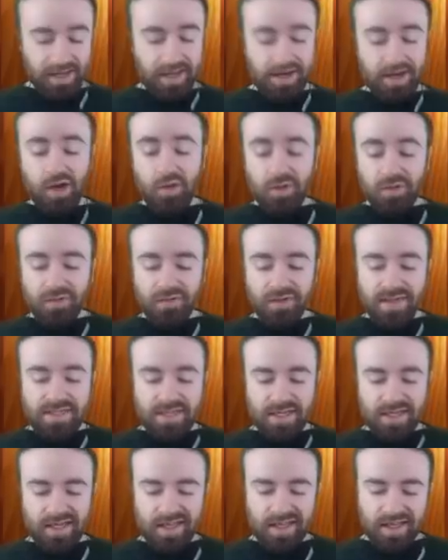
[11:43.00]
I know we're
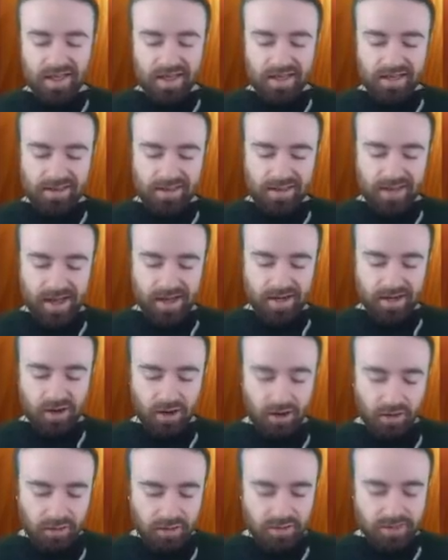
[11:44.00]
facing a lot of
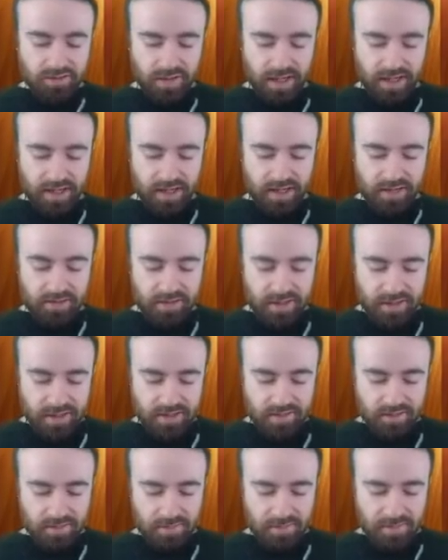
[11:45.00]
Carls right now,
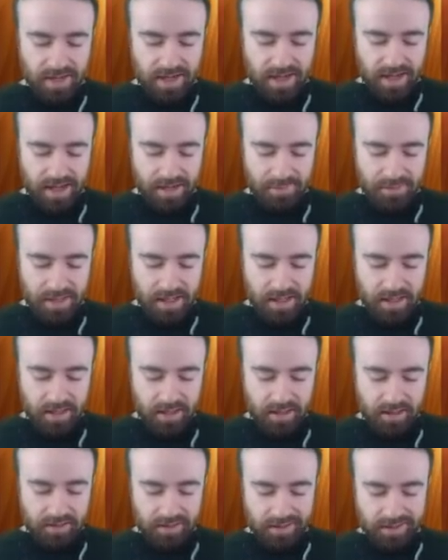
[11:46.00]
so it might not be
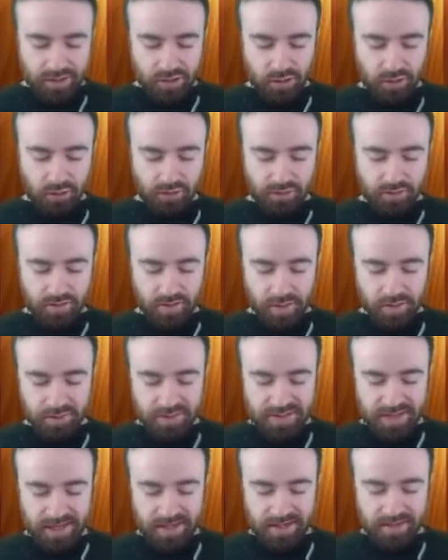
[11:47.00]
like totally
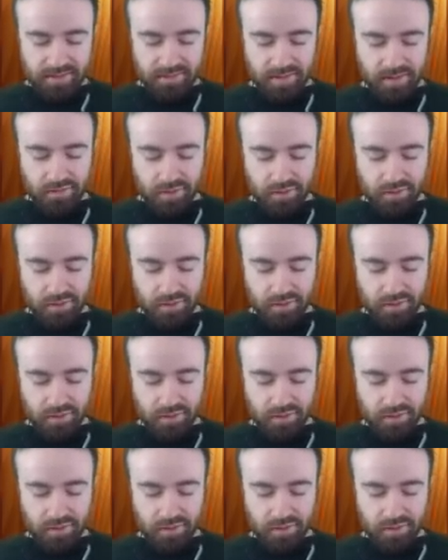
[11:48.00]
representative of a